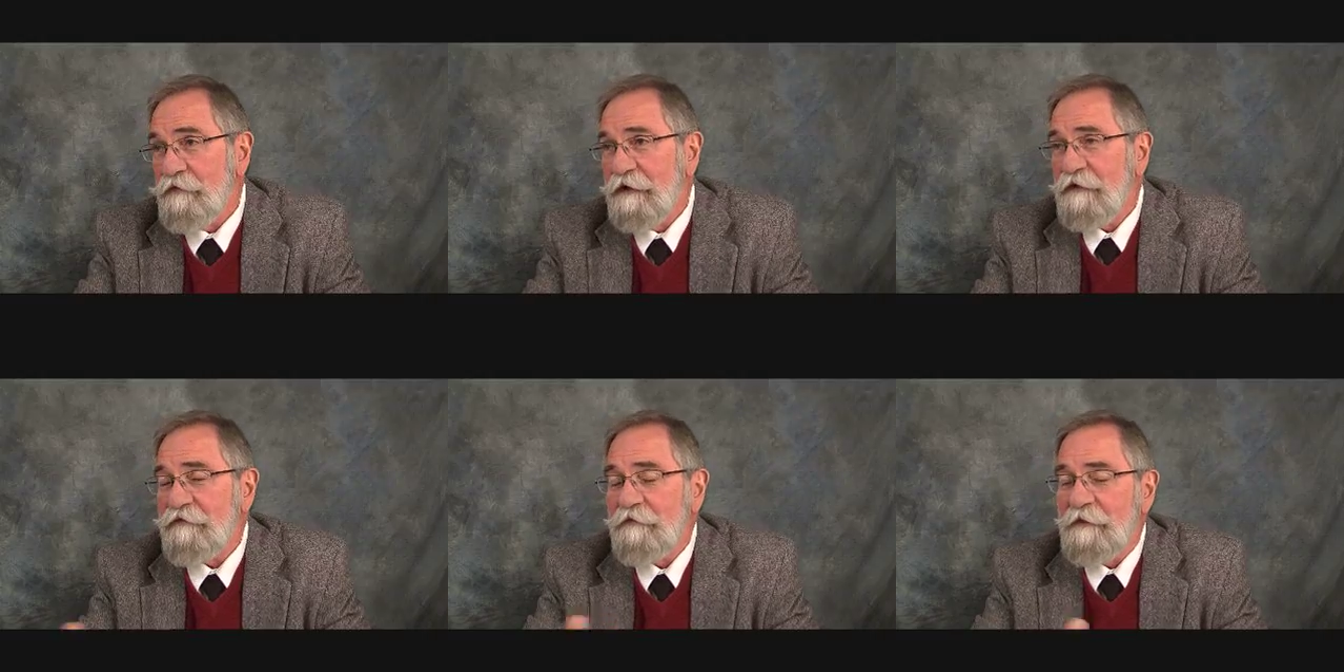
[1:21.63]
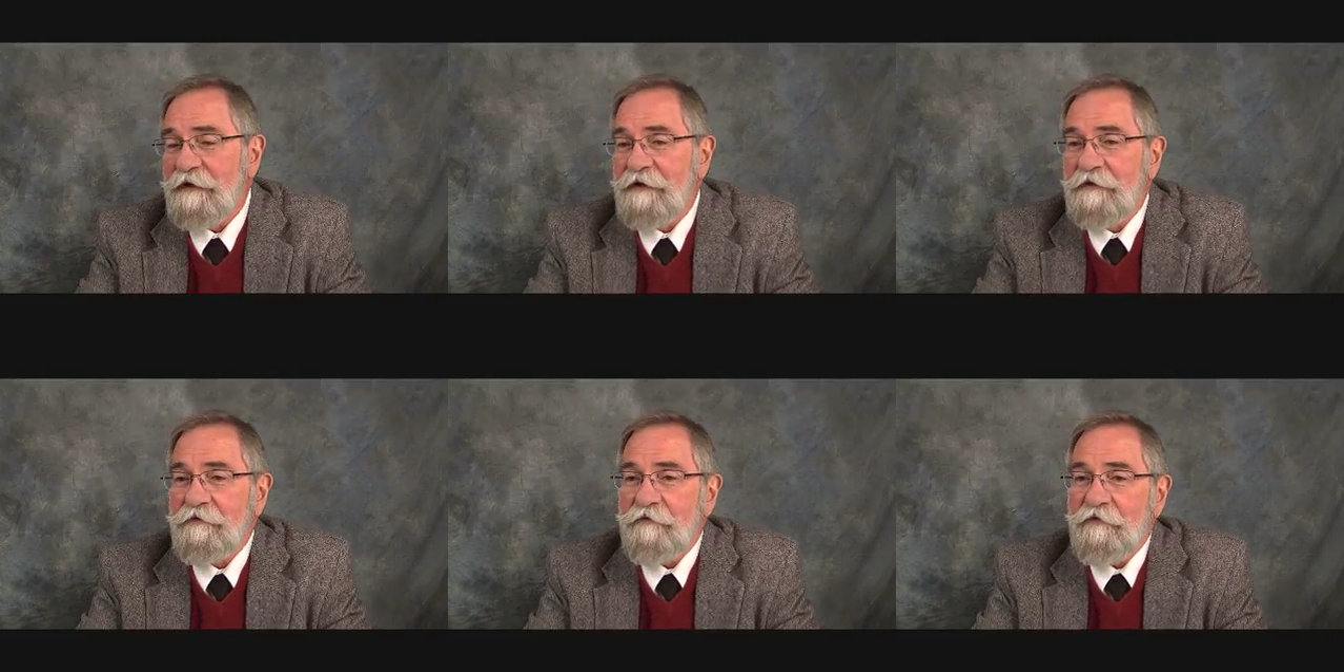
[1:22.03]
you asked
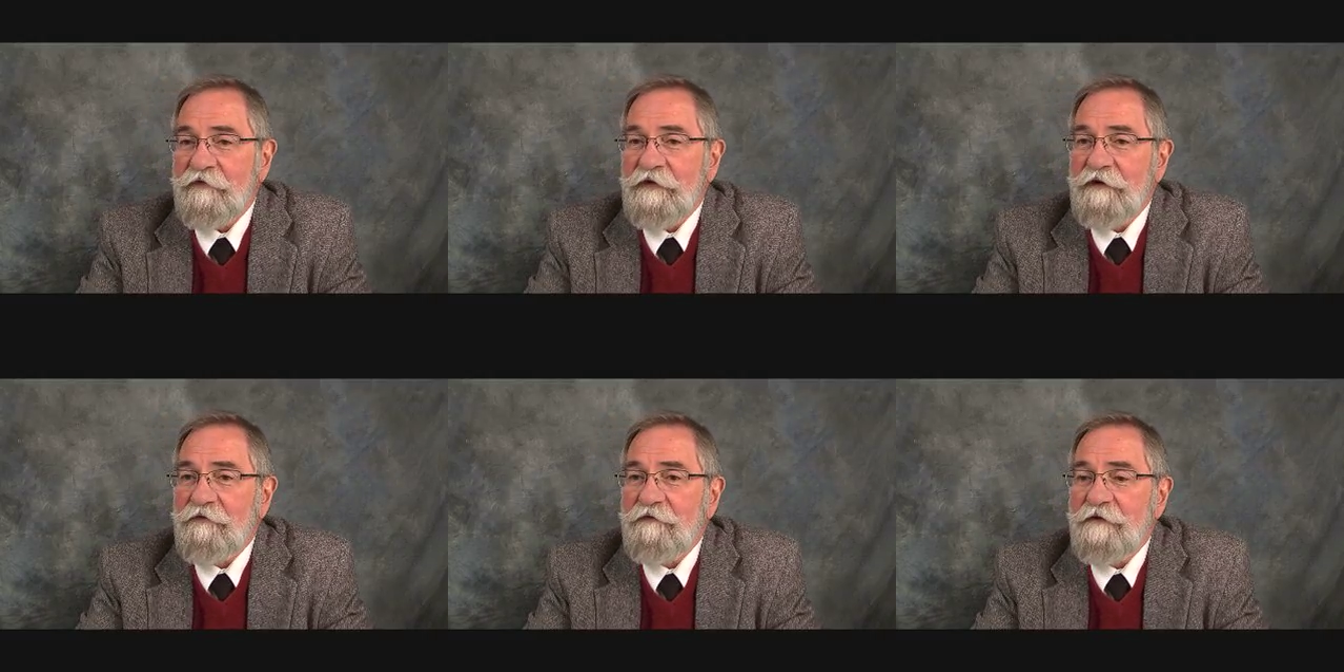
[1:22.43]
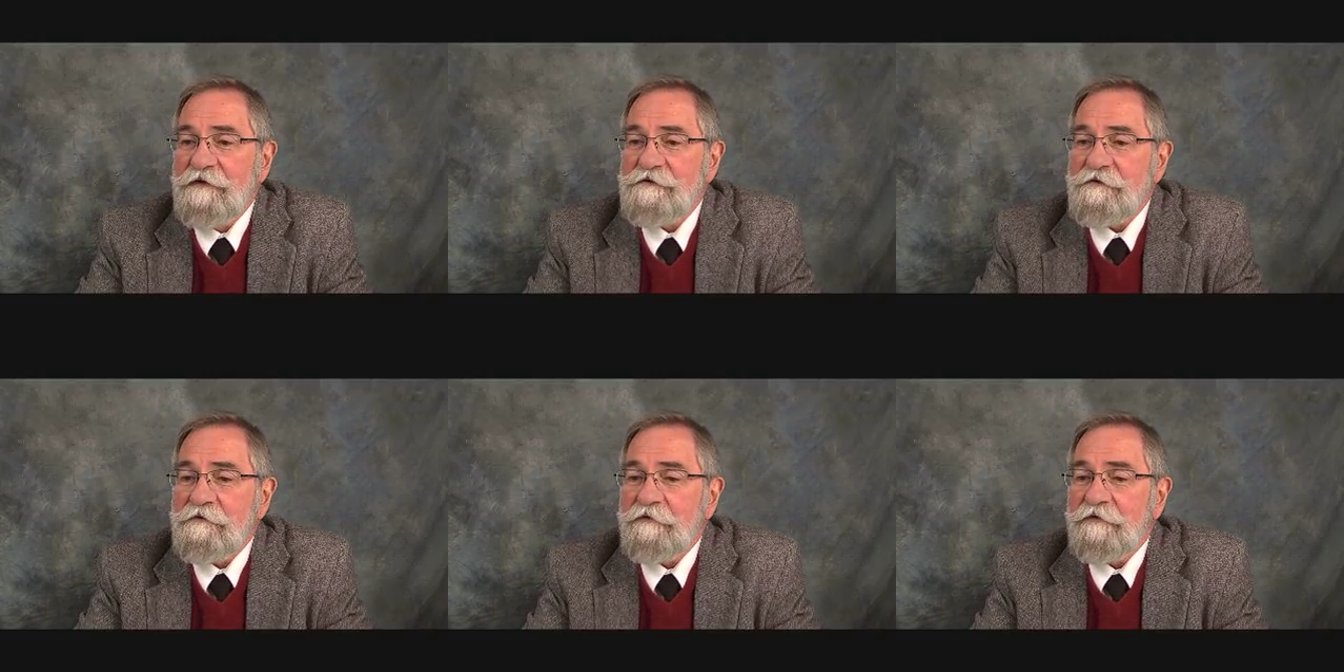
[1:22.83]
about interesting
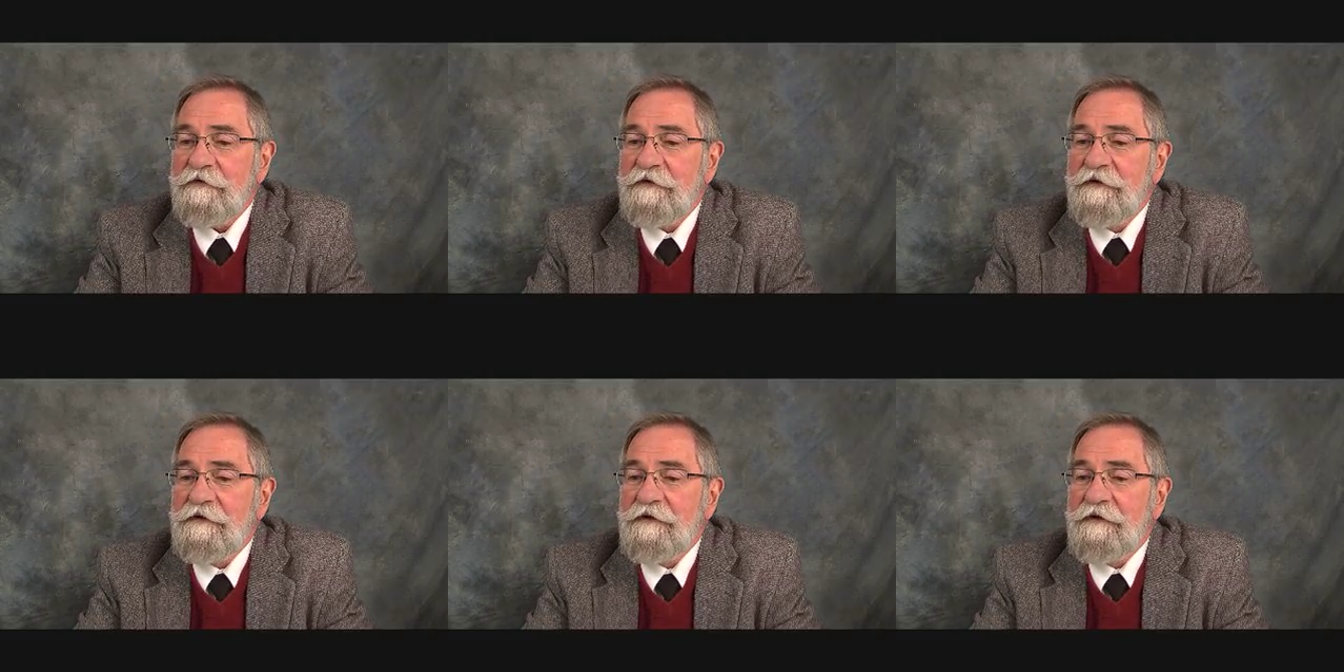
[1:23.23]
features,